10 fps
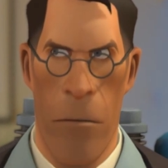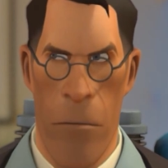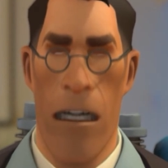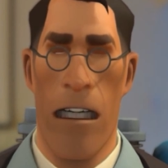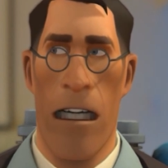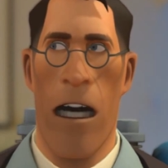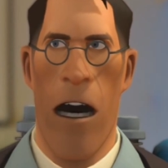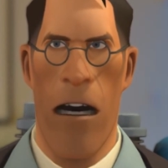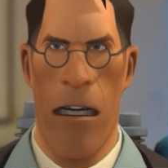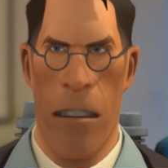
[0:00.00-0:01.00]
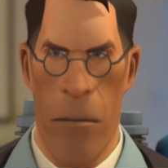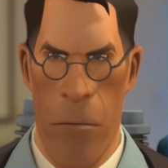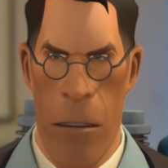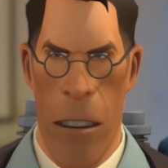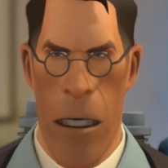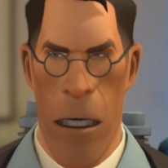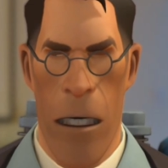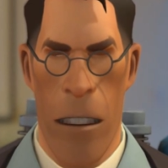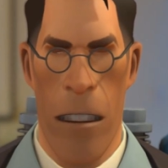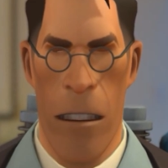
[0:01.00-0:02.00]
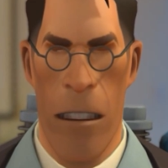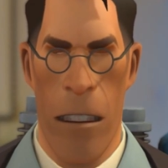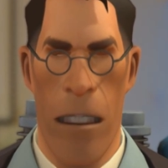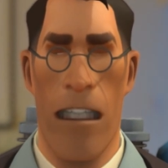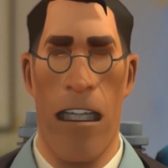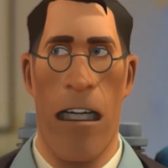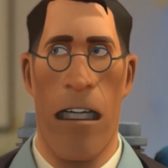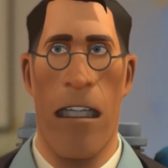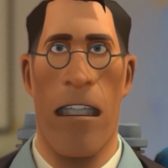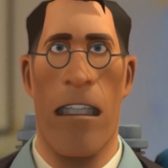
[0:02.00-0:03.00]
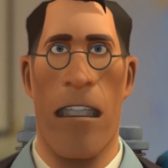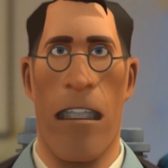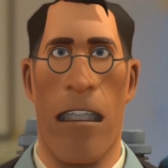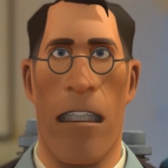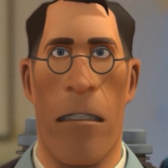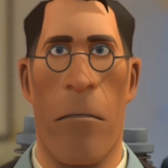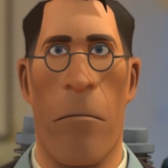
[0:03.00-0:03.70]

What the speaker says: working on the